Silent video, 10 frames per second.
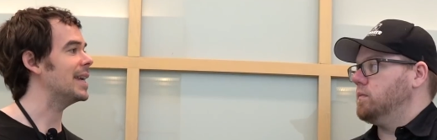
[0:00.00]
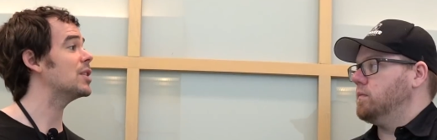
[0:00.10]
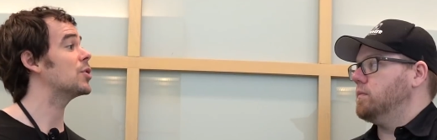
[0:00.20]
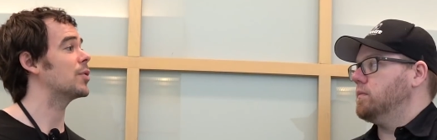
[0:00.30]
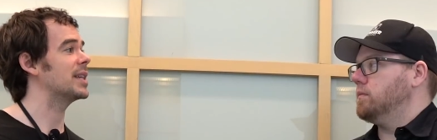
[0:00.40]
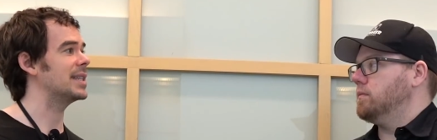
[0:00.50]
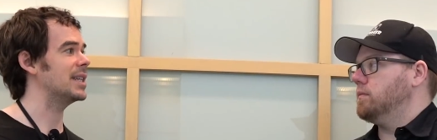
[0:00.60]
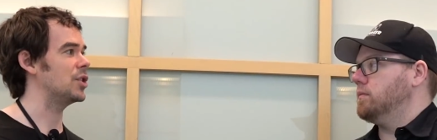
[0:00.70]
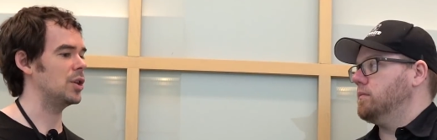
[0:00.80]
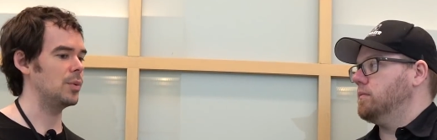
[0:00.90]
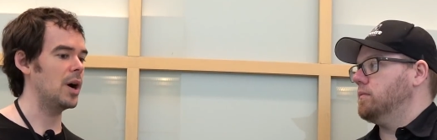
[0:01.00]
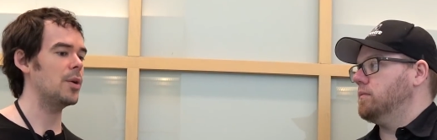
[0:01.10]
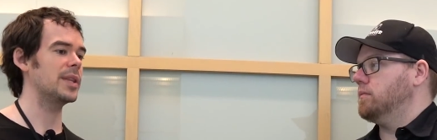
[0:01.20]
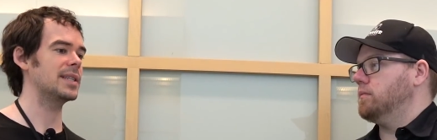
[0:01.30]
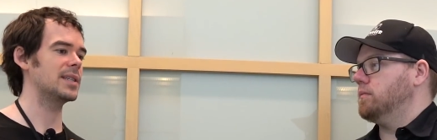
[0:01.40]
Speaker 1: industry is teaching you, oh,
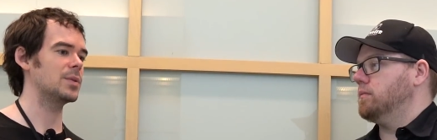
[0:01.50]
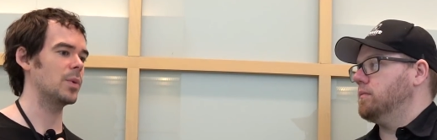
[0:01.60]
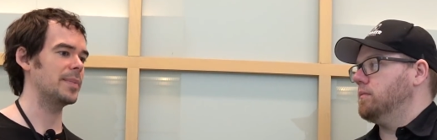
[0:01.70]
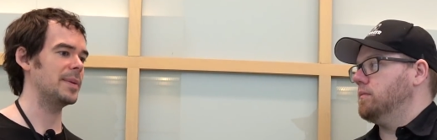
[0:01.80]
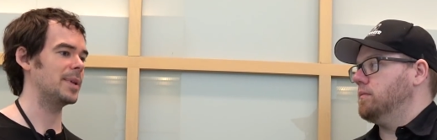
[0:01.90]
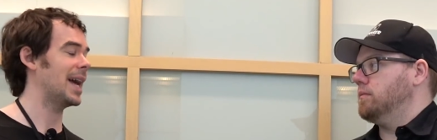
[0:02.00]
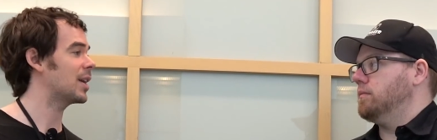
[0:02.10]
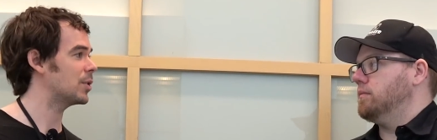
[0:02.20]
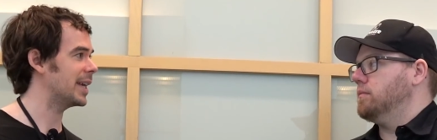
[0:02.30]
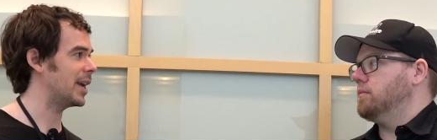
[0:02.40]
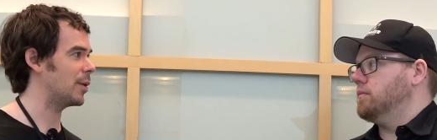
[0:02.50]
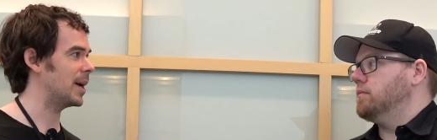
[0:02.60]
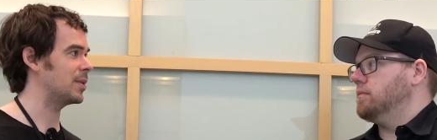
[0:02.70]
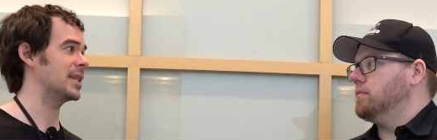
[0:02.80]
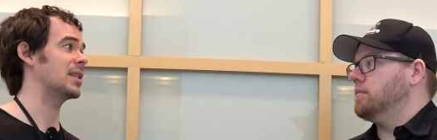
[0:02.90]
this is what people actually care
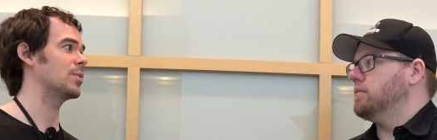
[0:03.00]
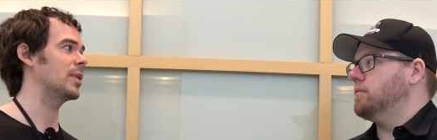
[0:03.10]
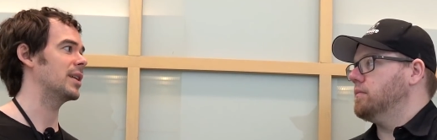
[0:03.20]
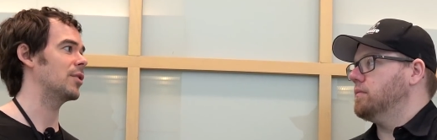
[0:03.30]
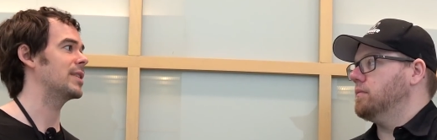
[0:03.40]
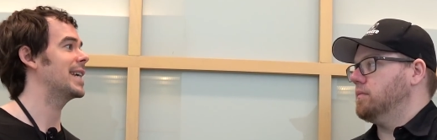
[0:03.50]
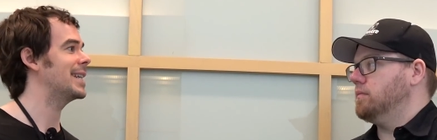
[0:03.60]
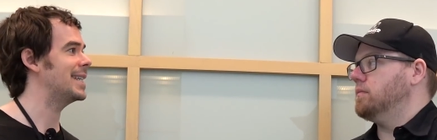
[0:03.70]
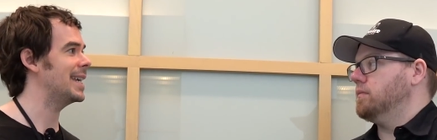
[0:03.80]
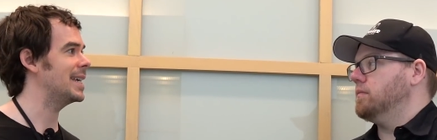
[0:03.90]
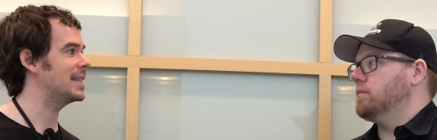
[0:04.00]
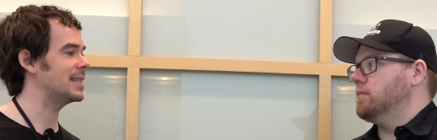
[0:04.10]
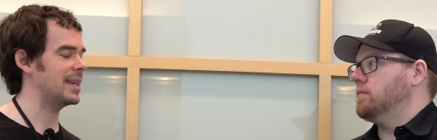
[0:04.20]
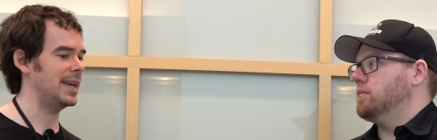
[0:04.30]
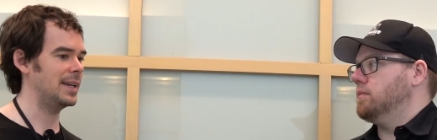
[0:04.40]
about, this is what your day-to-day is,
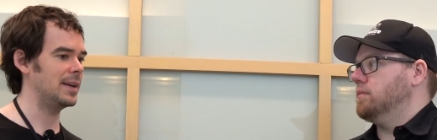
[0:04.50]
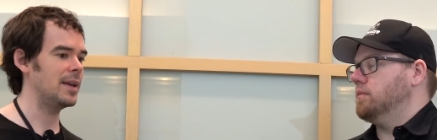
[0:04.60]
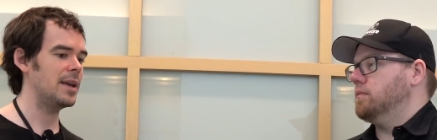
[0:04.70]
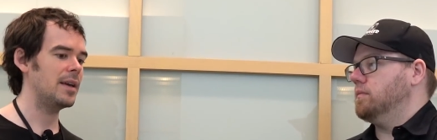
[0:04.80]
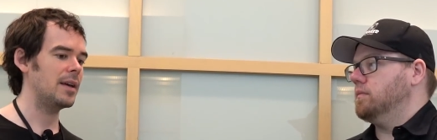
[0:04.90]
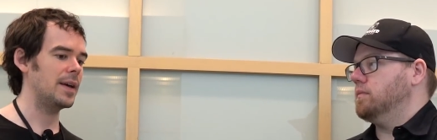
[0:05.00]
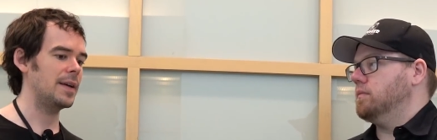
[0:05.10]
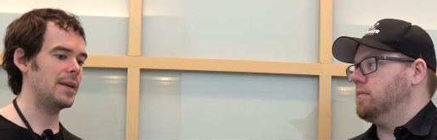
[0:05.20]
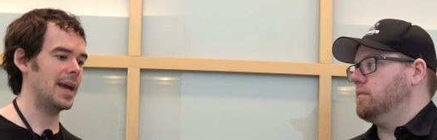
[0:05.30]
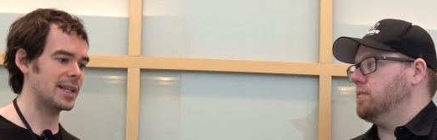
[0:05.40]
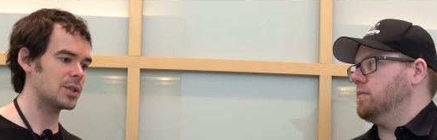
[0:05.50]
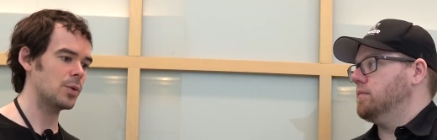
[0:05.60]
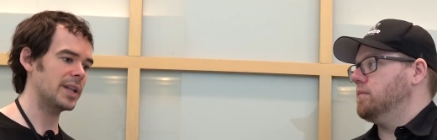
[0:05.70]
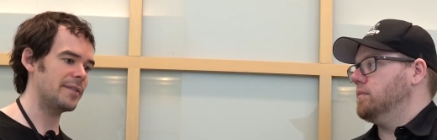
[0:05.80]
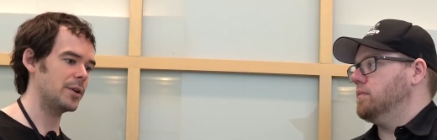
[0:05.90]
and at school
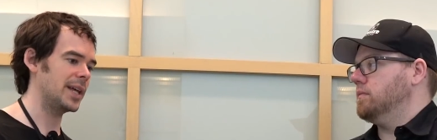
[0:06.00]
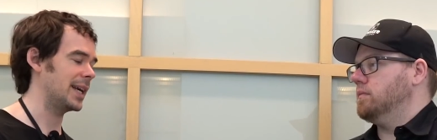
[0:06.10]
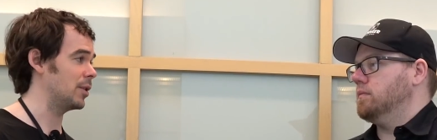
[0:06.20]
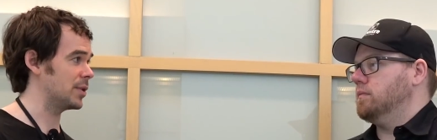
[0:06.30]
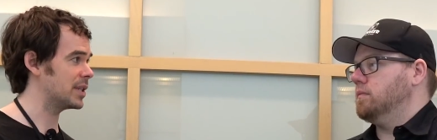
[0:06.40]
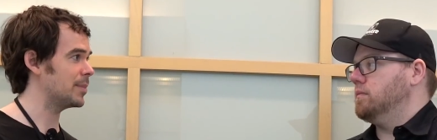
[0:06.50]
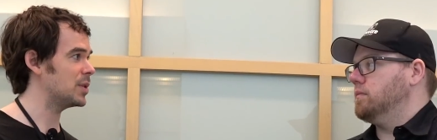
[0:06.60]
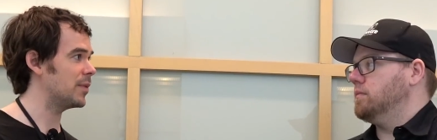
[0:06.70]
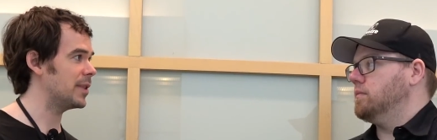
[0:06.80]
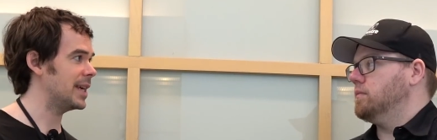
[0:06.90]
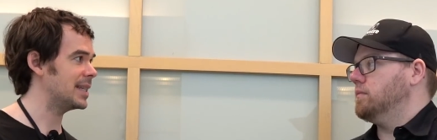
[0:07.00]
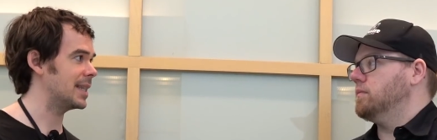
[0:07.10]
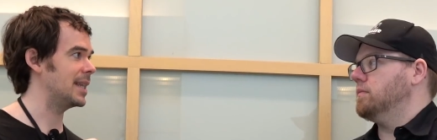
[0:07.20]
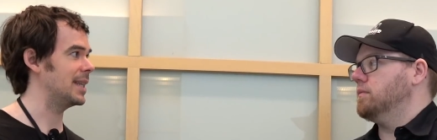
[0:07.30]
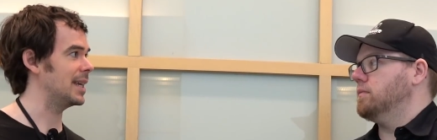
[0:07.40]
I felt like I learned some useful things, and
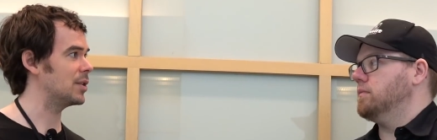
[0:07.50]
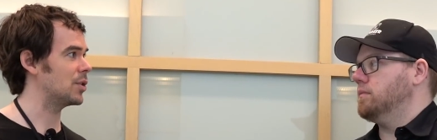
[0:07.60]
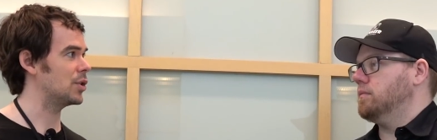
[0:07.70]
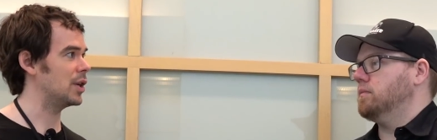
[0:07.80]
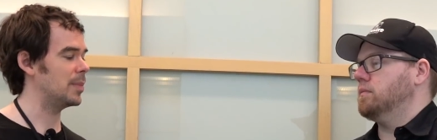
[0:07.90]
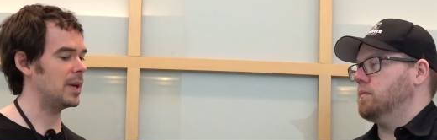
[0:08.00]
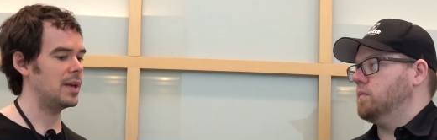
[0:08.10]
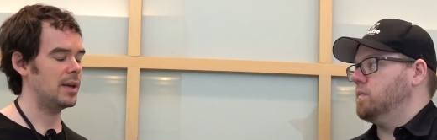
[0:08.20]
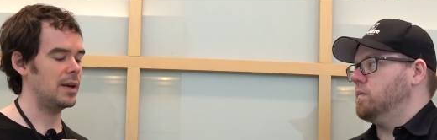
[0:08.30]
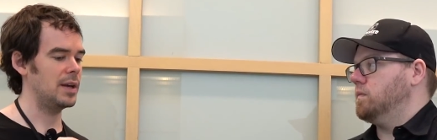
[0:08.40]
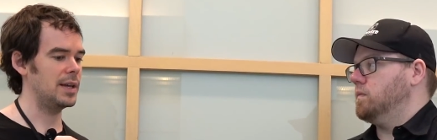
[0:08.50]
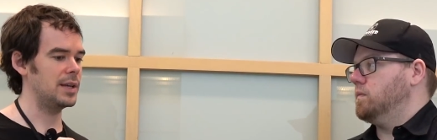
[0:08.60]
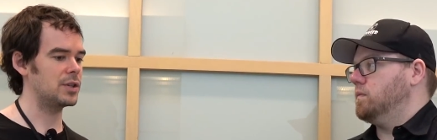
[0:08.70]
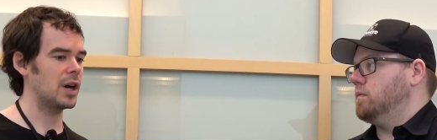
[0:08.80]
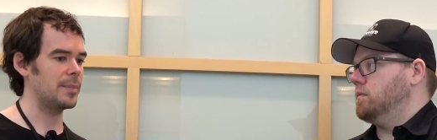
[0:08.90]
then the internship
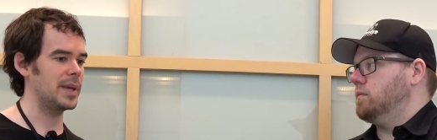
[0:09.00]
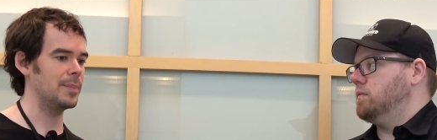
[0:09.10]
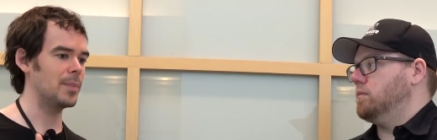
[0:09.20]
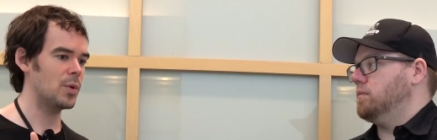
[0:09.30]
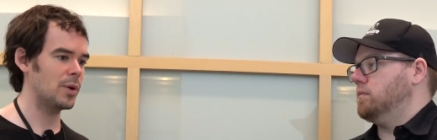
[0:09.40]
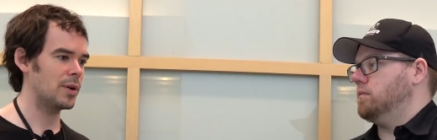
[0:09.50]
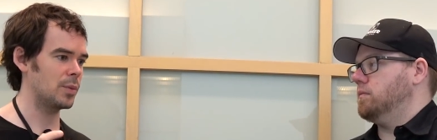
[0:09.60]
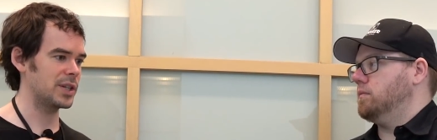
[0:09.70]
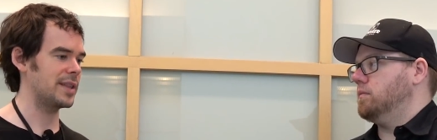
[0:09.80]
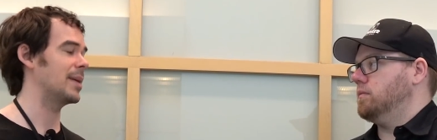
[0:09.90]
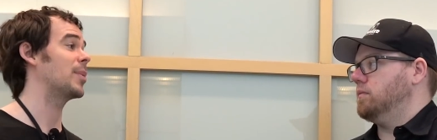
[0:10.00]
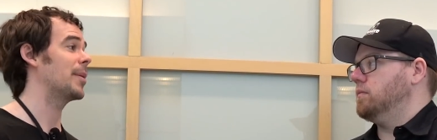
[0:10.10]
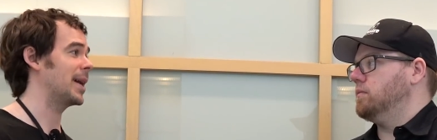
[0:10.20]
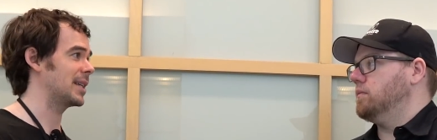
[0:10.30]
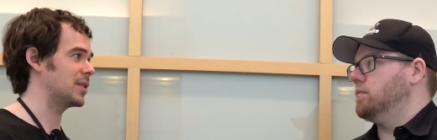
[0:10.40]
taught me more, which I then brought
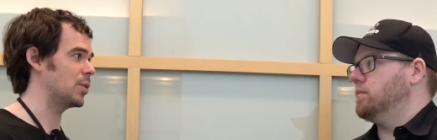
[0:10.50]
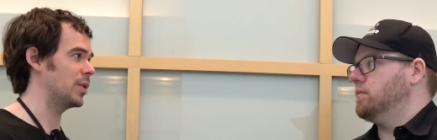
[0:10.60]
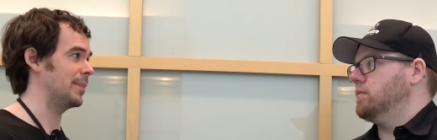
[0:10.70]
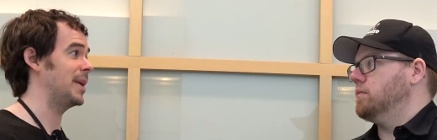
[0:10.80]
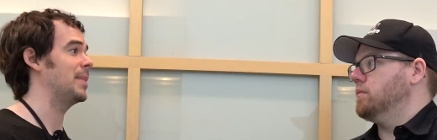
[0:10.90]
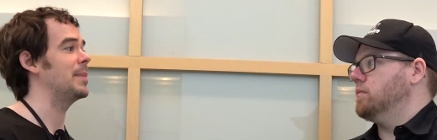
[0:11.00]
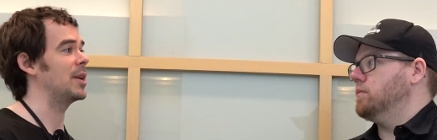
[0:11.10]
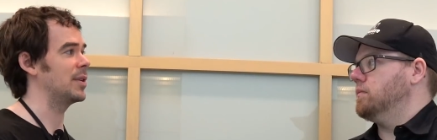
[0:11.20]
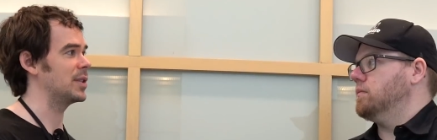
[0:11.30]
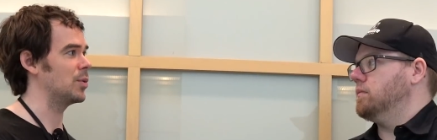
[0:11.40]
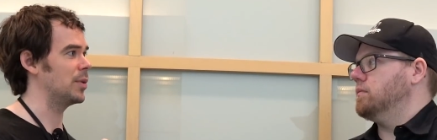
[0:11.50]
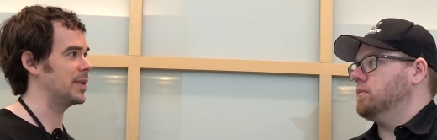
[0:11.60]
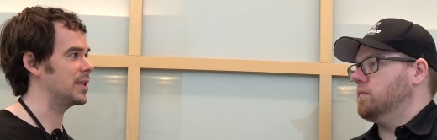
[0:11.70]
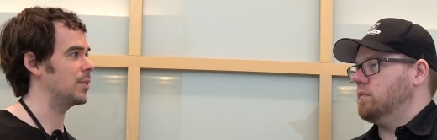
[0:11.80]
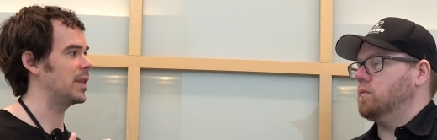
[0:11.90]
back to school and made me better at school, and
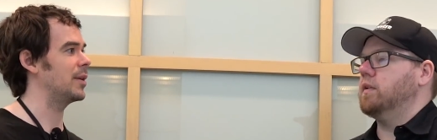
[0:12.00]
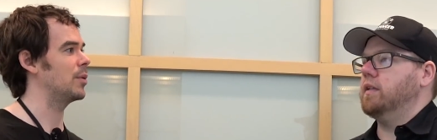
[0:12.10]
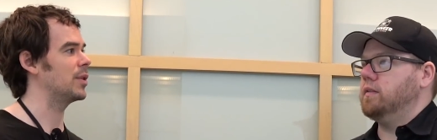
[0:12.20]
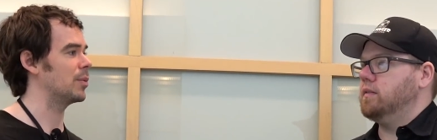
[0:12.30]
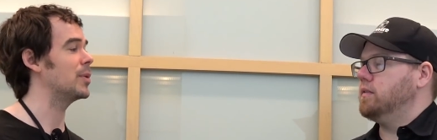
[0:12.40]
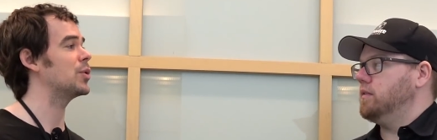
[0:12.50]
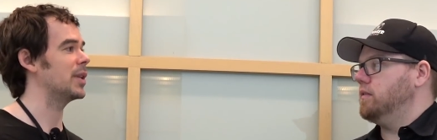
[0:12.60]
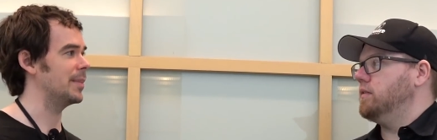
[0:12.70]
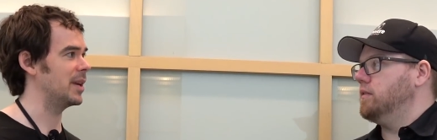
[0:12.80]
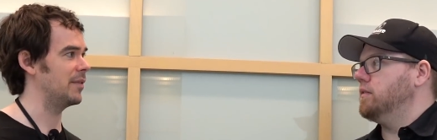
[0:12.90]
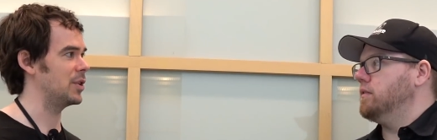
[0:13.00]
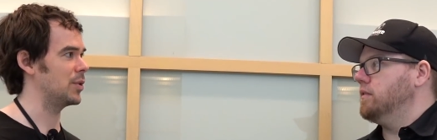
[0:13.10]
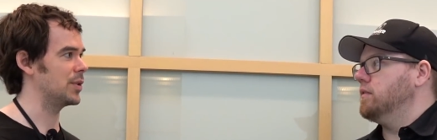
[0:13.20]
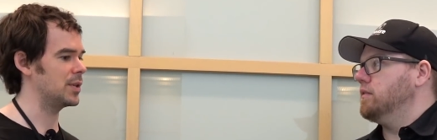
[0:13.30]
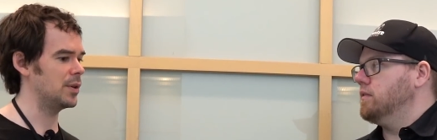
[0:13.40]
so they're mutually beneficial.
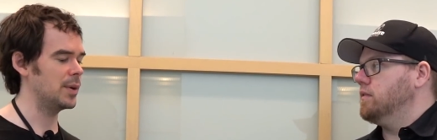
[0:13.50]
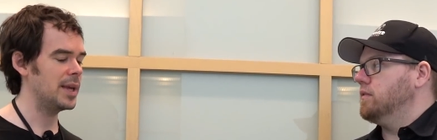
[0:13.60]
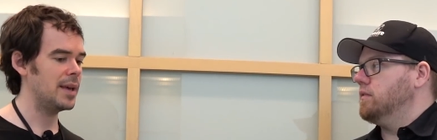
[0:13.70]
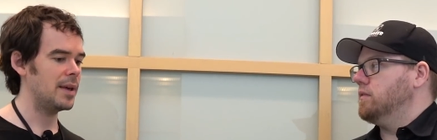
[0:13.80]
So